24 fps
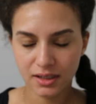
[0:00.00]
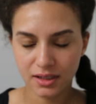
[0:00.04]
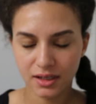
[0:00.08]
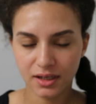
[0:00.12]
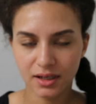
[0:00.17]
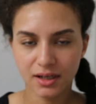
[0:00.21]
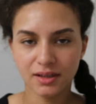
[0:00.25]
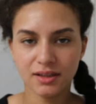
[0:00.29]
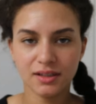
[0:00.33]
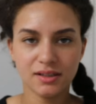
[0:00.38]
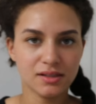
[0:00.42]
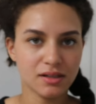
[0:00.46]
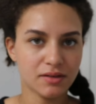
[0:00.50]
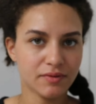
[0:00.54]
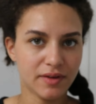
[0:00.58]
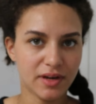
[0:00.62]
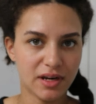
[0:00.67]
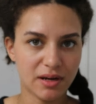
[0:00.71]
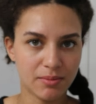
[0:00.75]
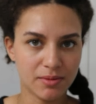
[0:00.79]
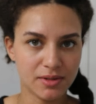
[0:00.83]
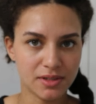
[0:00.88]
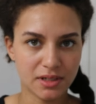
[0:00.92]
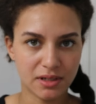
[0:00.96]
I got these off
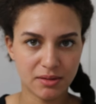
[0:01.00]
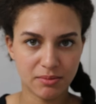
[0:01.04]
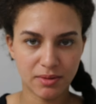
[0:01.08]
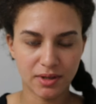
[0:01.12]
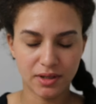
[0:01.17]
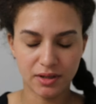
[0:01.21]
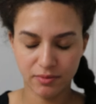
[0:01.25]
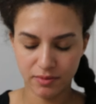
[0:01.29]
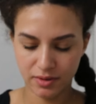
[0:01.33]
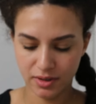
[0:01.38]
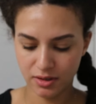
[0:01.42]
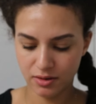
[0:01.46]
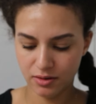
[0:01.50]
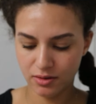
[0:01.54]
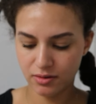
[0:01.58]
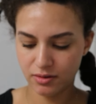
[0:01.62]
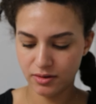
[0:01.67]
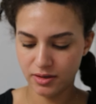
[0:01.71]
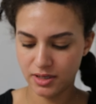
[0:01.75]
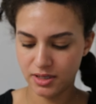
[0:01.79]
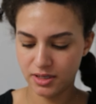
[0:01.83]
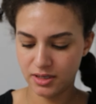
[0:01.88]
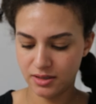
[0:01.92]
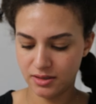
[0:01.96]
Amazon, by the way. I'll go
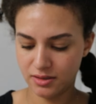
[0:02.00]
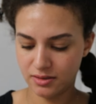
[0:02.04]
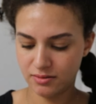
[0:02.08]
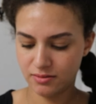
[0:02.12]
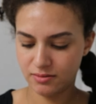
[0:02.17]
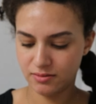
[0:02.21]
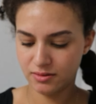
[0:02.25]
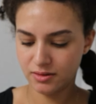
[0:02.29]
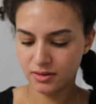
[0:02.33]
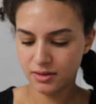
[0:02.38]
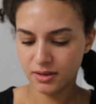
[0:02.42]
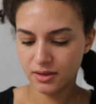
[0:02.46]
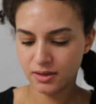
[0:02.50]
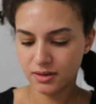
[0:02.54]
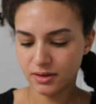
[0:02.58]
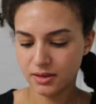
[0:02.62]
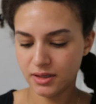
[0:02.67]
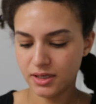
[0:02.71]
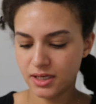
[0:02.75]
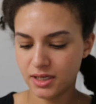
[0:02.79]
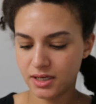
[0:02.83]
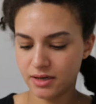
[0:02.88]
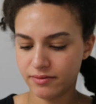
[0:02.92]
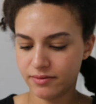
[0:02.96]
ahead and
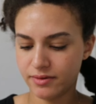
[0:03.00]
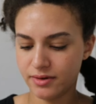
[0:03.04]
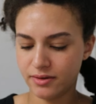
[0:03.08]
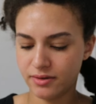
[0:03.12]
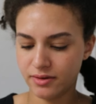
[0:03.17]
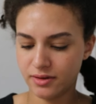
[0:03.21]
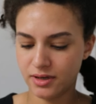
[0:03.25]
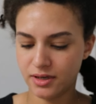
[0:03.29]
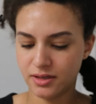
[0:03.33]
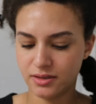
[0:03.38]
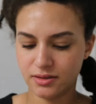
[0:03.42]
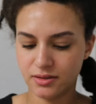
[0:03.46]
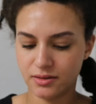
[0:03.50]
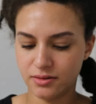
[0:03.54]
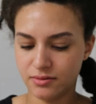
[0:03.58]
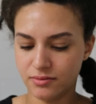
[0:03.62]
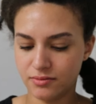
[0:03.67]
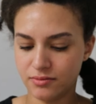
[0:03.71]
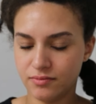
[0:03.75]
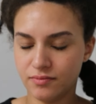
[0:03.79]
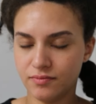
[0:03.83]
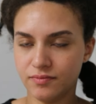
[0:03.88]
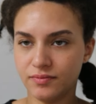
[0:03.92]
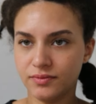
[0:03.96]
link everything,
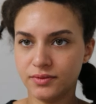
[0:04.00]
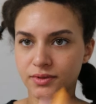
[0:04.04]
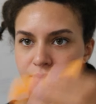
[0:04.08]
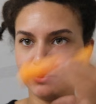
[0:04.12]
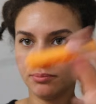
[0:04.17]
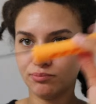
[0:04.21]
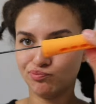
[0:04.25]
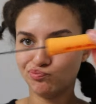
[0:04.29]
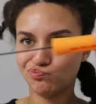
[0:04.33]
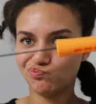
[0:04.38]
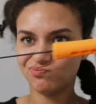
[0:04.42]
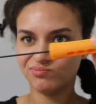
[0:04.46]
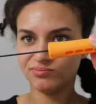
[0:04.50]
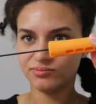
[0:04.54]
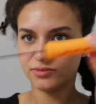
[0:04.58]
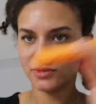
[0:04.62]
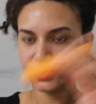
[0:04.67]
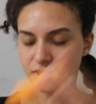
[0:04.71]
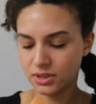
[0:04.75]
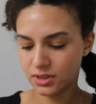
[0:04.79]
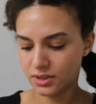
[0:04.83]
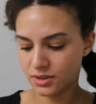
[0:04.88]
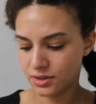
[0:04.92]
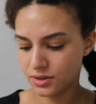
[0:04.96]
so
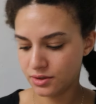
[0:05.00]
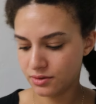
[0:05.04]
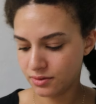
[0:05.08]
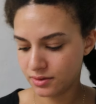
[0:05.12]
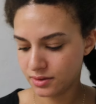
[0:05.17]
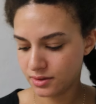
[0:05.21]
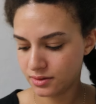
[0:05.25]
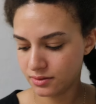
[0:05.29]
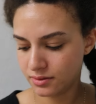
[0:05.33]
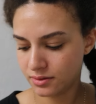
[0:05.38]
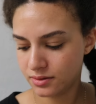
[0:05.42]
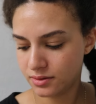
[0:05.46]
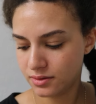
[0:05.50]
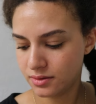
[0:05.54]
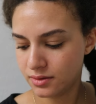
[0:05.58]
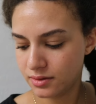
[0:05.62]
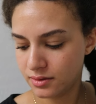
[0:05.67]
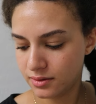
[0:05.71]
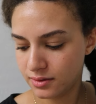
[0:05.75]
just undo it so it's